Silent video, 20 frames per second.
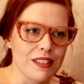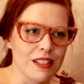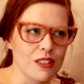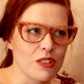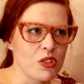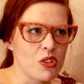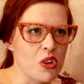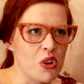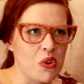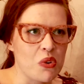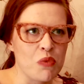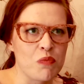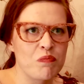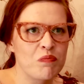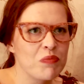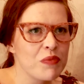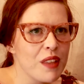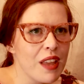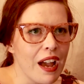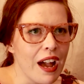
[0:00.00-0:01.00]
And so
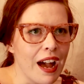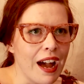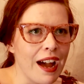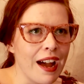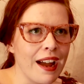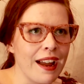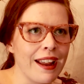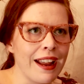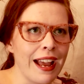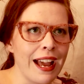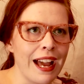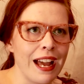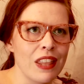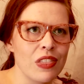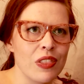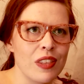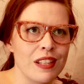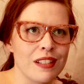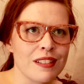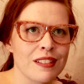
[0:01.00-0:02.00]
I
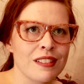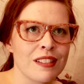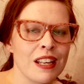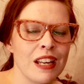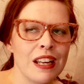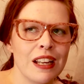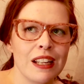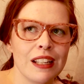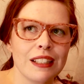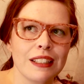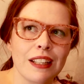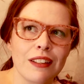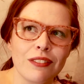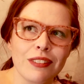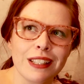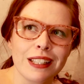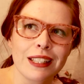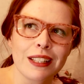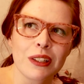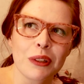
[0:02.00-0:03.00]
had this
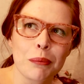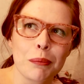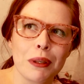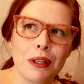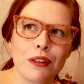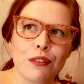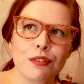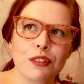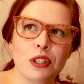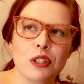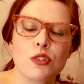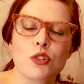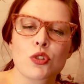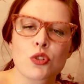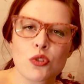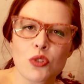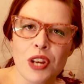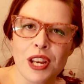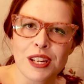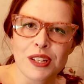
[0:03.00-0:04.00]
lovely little bit of
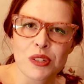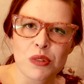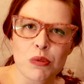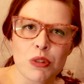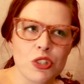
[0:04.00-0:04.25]
constraint,